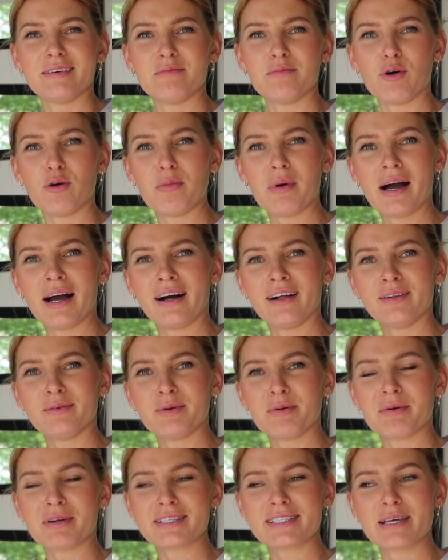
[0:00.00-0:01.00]

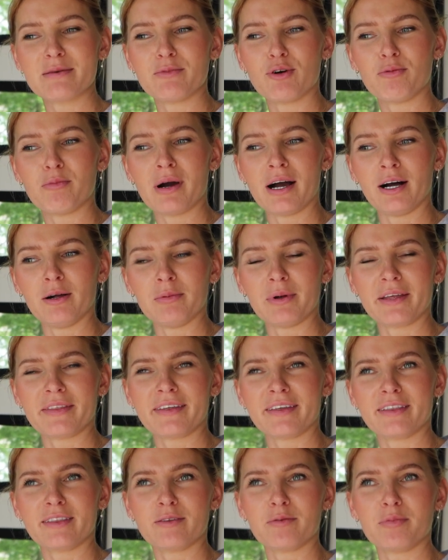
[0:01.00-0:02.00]
We want to say Mobile, but I
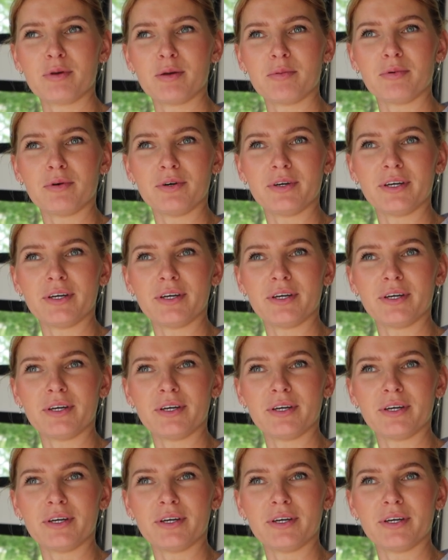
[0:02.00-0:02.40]
think the people